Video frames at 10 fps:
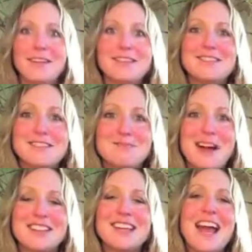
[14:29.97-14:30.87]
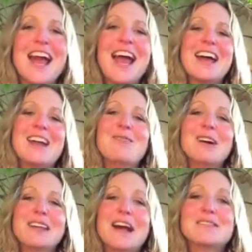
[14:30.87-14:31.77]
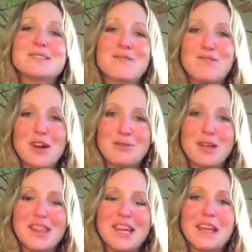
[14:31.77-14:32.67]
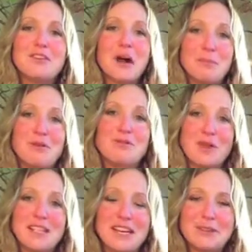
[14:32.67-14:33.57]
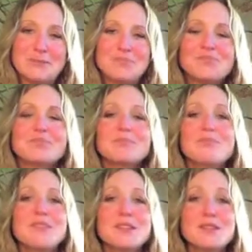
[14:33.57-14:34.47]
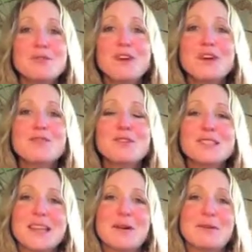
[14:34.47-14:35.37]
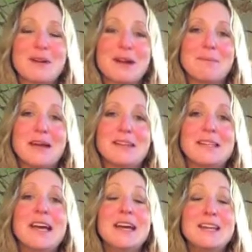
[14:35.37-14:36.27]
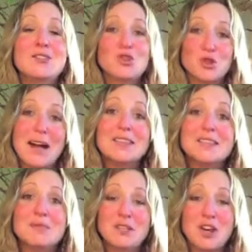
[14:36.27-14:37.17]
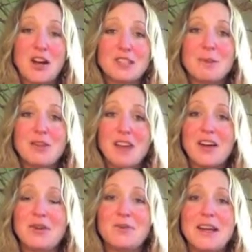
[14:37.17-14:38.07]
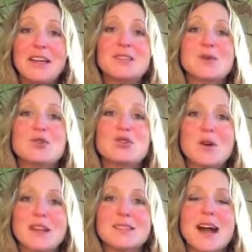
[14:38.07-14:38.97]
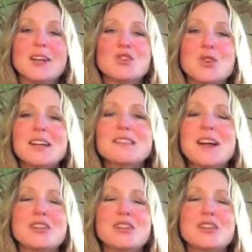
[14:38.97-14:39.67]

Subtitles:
it's too much. And I want you to have some fun with it and not be freaked out. So the very first thing I would recommend is trust. We talked about that already. So trust. I trust